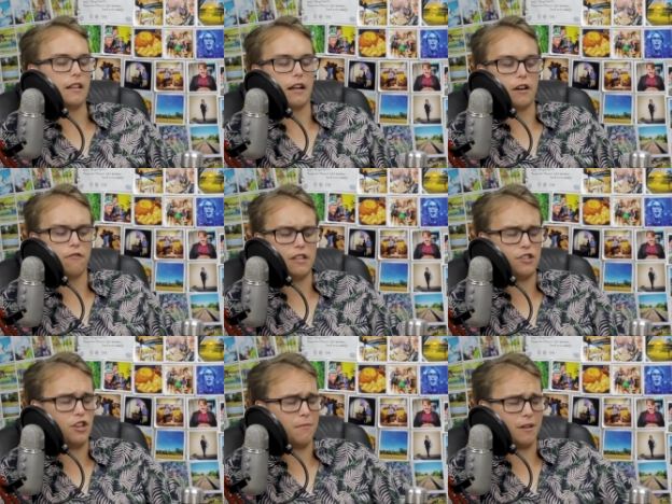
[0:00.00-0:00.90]
thing. Like, I don't really
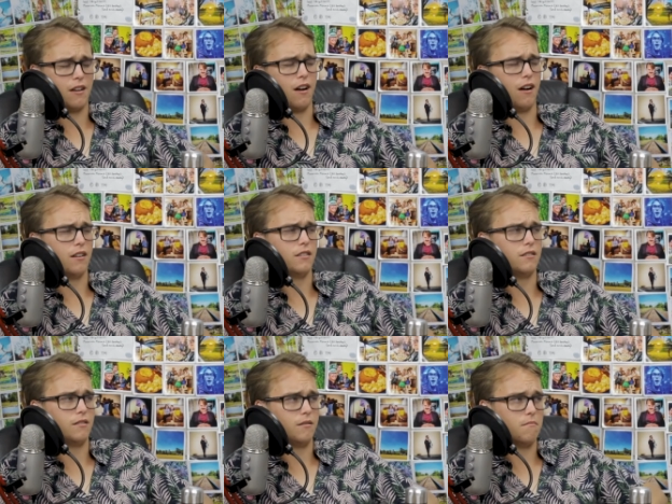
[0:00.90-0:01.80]
check my card
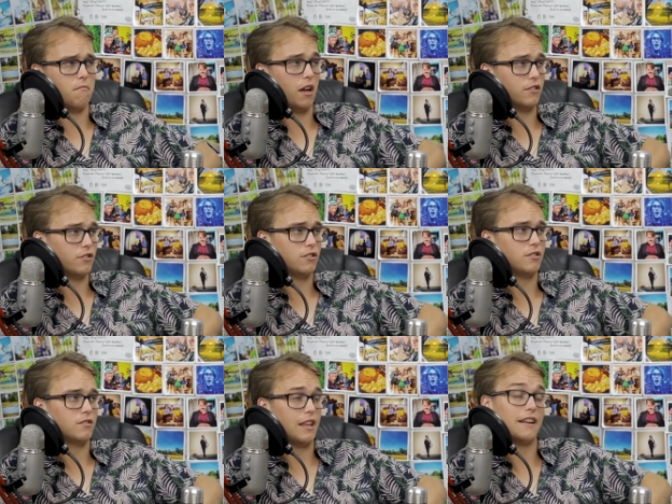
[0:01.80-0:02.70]

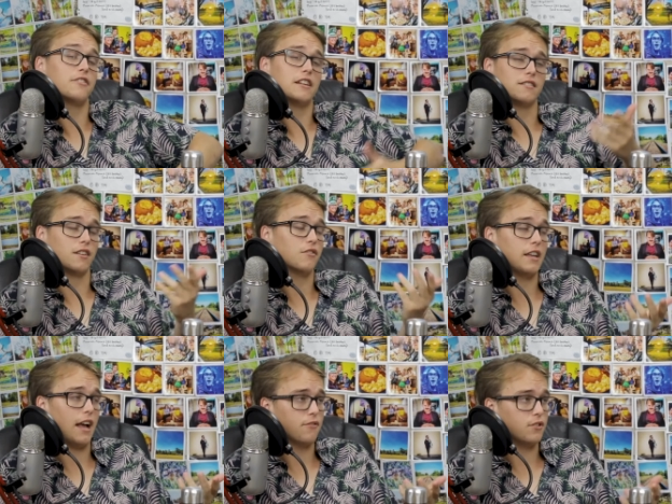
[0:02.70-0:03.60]
much, thankfully, because I don't
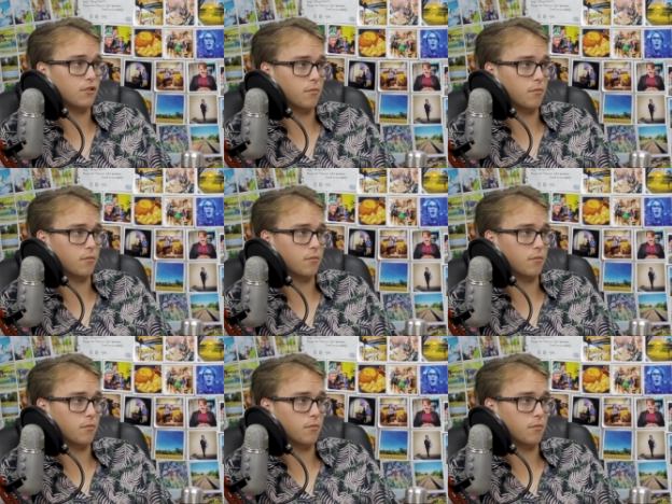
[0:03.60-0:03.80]
really have to.